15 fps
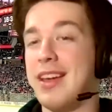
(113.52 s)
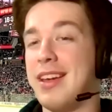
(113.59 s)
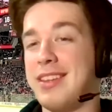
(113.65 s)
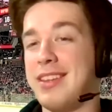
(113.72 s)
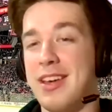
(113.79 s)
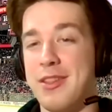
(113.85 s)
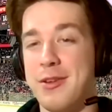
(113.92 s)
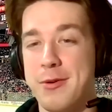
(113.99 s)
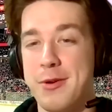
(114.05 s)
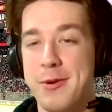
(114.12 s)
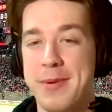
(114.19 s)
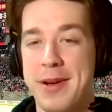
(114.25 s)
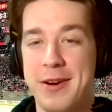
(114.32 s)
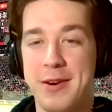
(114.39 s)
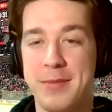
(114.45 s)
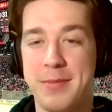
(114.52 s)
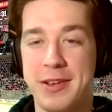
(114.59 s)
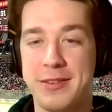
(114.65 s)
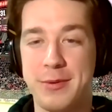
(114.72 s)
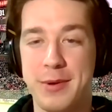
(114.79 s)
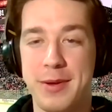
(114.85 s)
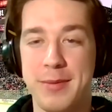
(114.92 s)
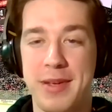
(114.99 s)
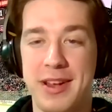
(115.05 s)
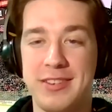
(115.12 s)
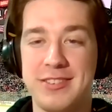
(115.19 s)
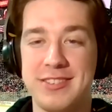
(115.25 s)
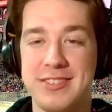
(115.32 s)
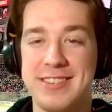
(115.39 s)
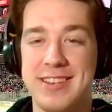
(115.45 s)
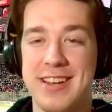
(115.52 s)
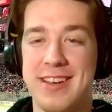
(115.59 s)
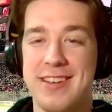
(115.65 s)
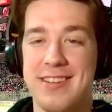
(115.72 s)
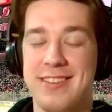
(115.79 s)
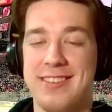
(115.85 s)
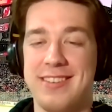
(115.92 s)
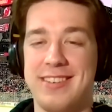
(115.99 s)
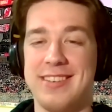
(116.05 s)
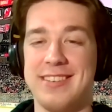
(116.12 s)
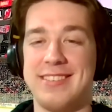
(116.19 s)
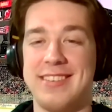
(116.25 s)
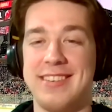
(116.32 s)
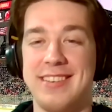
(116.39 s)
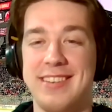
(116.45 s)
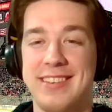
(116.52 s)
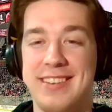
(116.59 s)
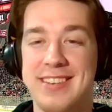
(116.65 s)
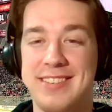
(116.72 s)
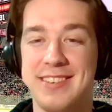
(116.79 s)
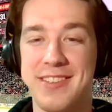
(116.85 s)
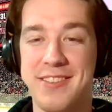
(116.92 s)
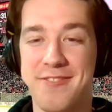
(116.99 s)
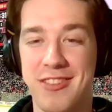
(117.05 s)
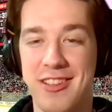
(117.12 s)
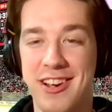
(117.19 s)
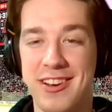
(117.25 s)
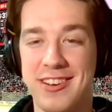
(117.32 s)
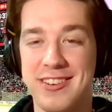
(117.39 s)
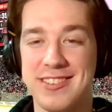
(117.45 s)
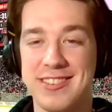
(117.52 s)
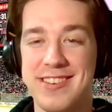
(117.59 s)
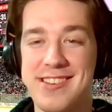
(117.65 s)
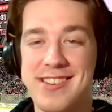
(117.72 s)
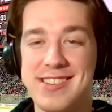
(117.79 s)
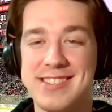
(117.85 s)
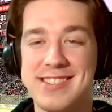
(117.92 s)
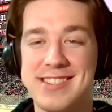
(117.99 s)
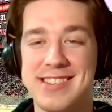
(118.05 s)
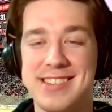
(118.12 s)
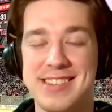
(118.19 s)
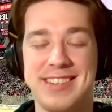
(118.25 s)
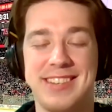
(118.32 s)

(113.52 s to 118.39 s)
In the other room, I heard my suite mate just yell because he saw the Flyers lost.